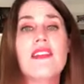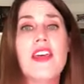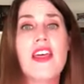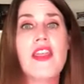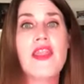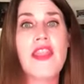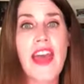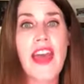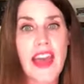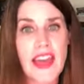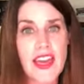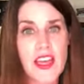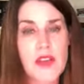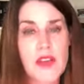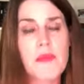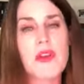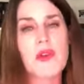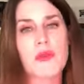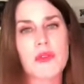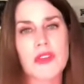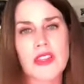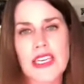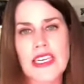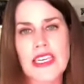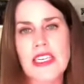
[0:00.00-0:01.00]
that can be
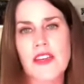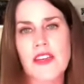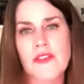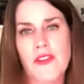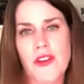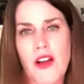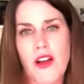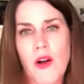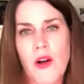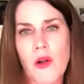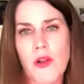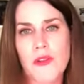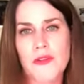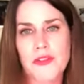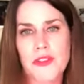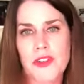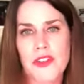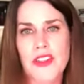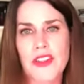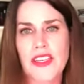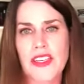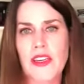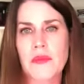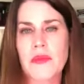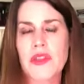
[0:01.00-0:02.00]
really difficult for
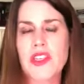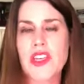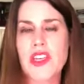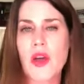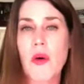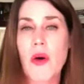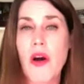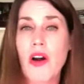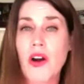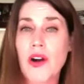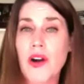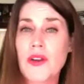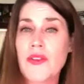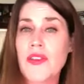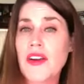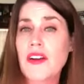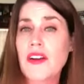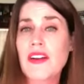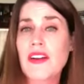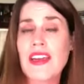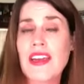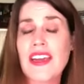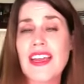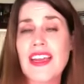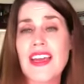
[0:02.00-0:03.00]
them. So are
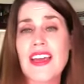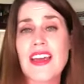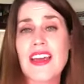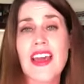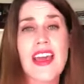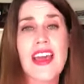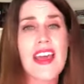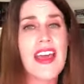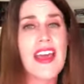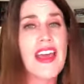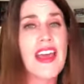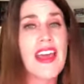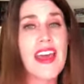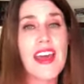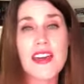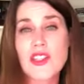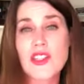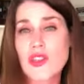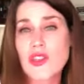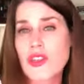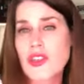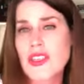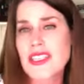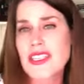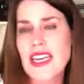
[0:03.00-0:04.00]
there any
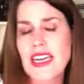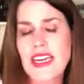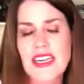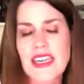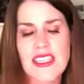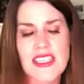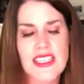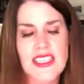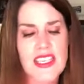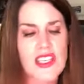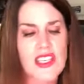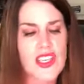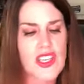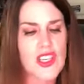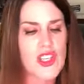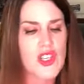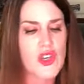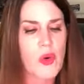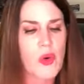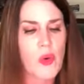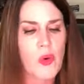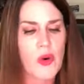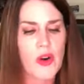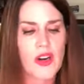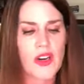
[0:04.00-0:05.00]
exercises
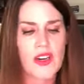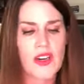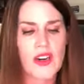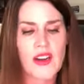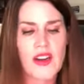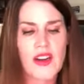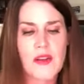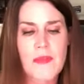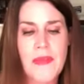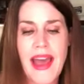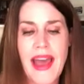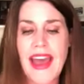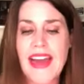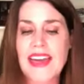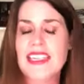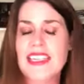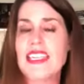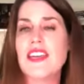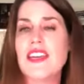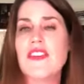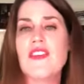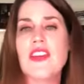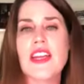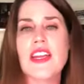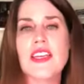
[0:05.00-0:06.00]
or
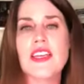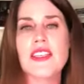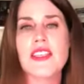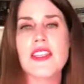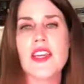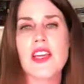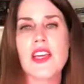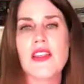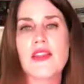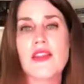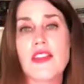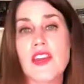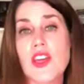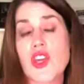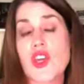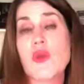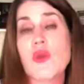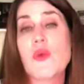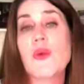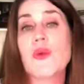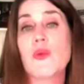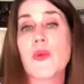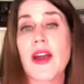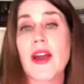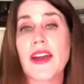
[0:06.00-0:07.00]
activities that you
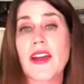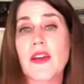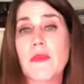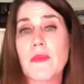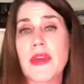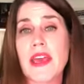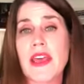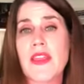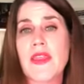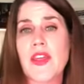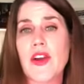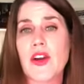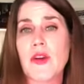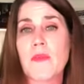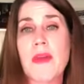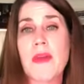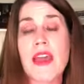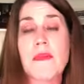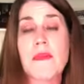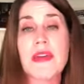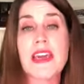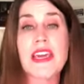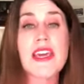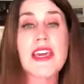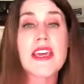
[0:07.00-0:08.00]
would recommend that are
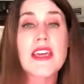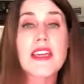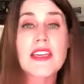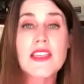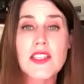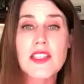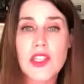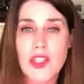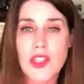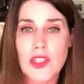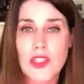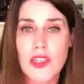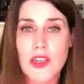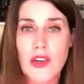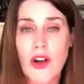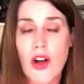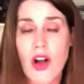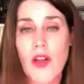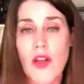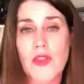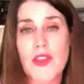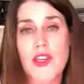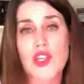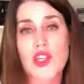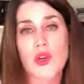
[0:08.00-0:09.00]
maybe easier
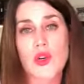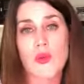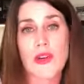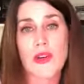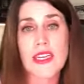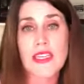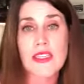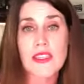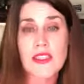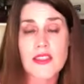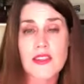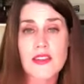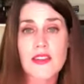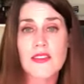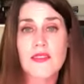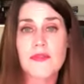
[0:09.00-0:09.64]
on the joints?